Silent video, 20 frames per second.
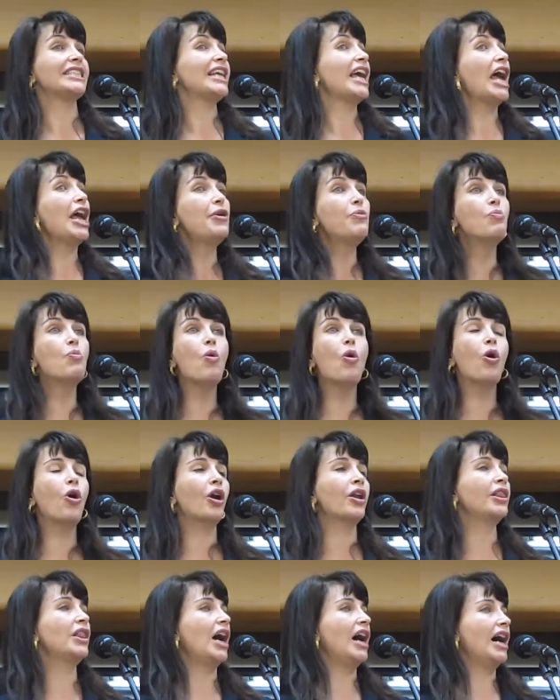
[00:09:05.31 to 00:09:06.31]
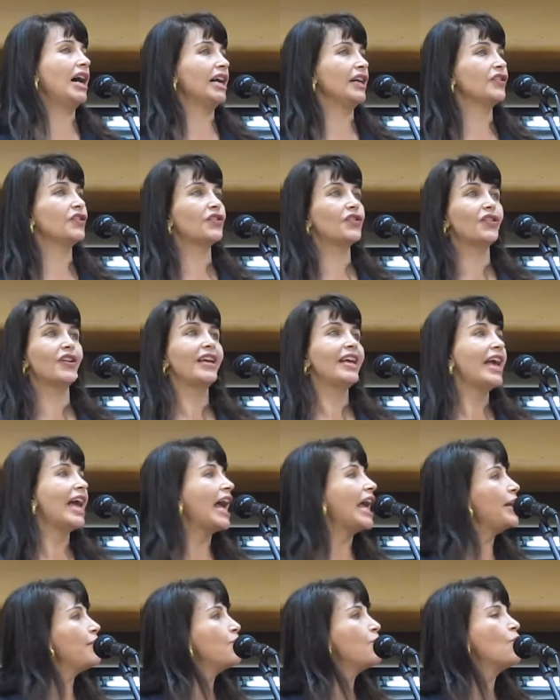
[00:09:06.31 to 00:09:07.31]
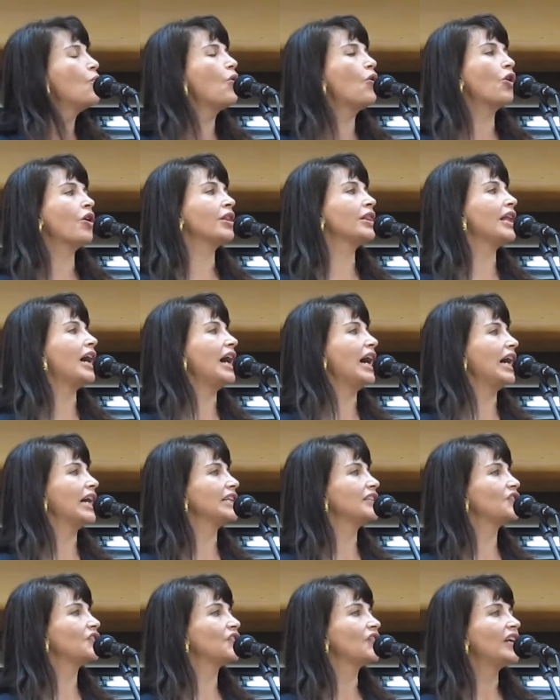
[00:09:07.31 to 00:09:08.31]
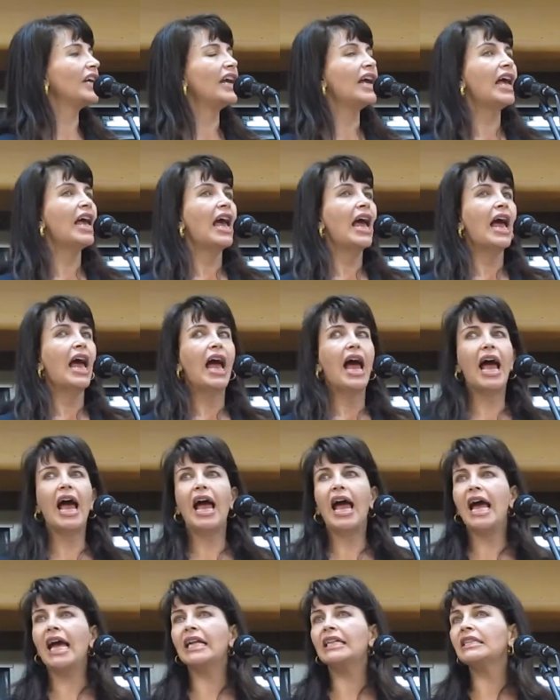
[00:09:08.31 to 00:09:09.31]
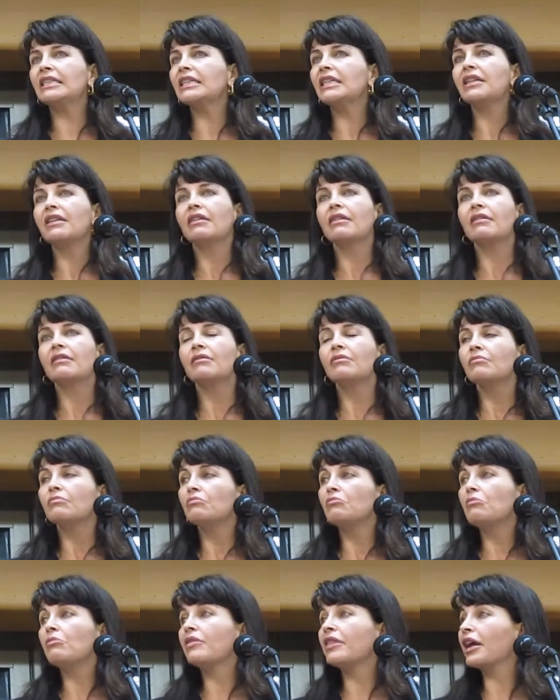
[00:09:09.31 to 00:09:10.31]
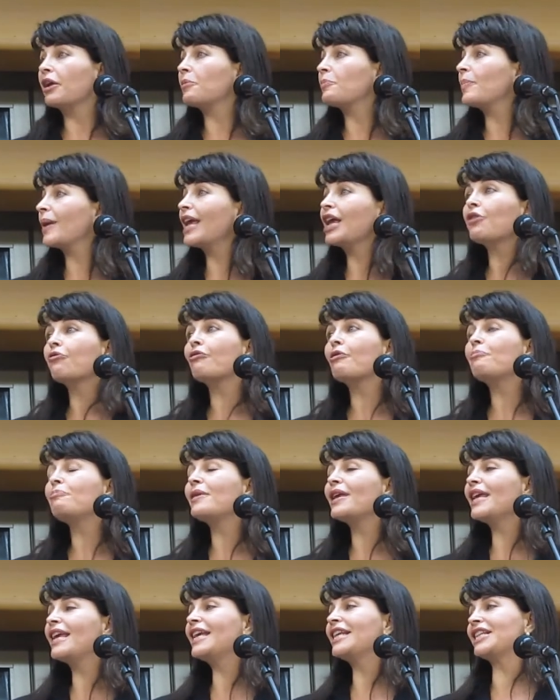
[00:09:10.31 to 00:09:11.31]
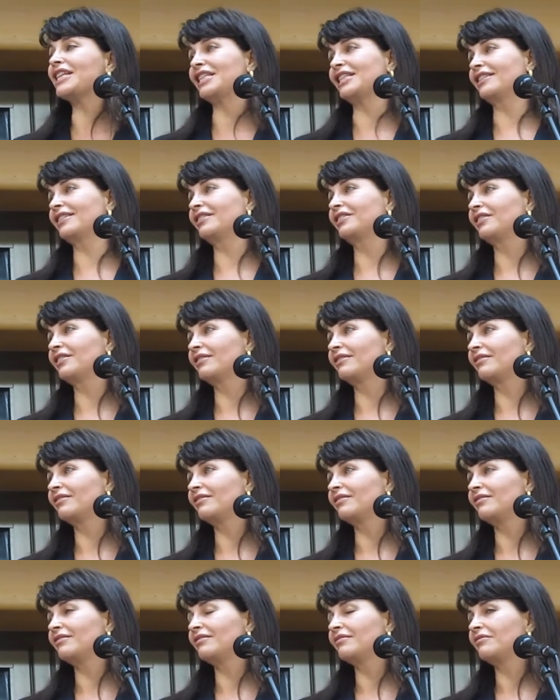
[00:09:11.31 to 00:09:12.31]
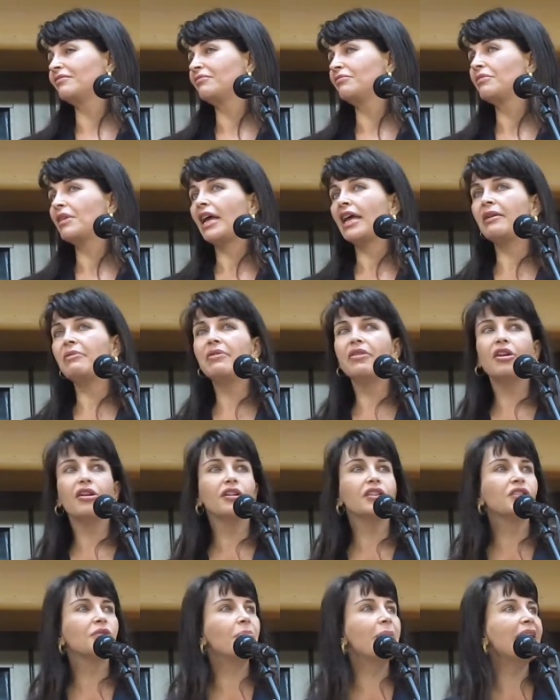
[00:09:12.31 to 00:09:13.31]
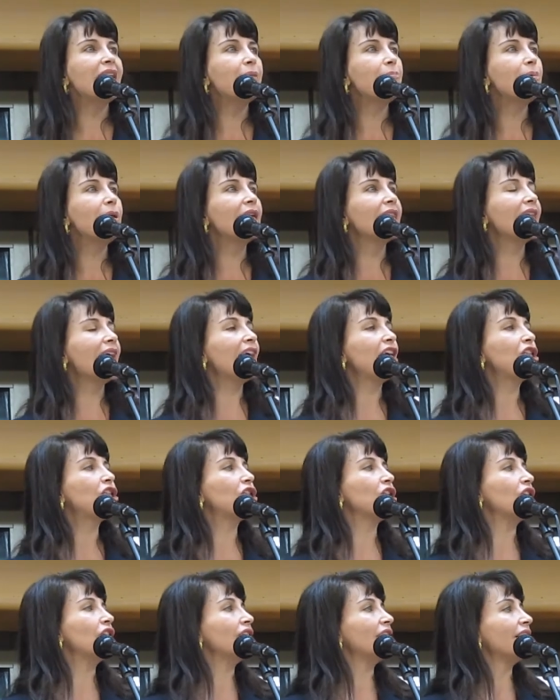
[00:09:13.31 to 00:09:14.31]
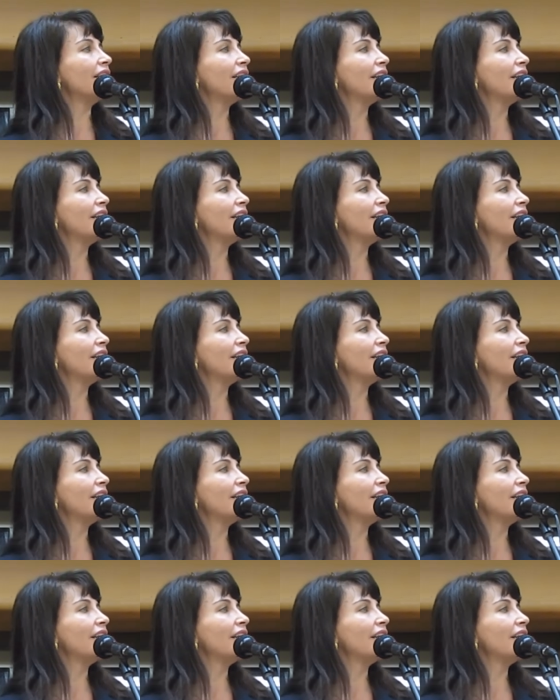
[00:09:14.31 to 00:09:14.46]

and more lies, and more lies. And they're being repeated, and there's manipulation.